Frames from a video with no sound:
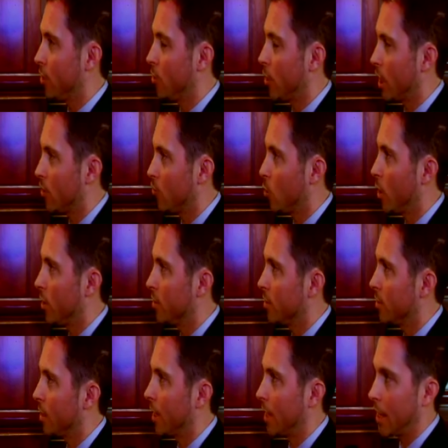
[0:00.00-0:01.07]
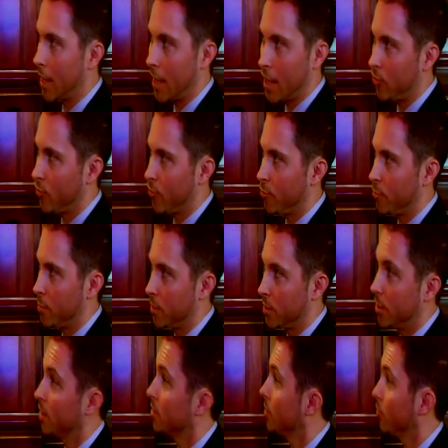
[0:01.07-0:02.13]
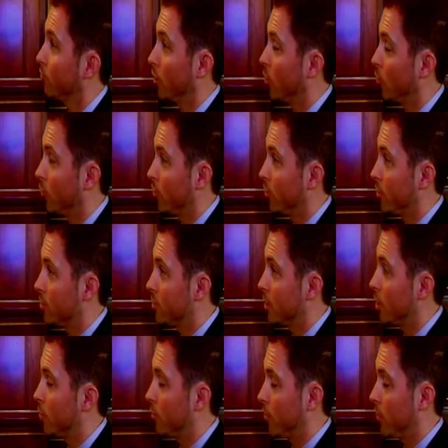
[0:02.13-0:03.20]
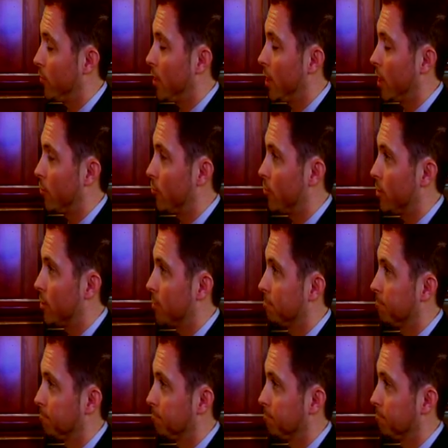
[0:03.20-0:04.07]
UKash once and they get cash from 6 different continents in over 50 countries.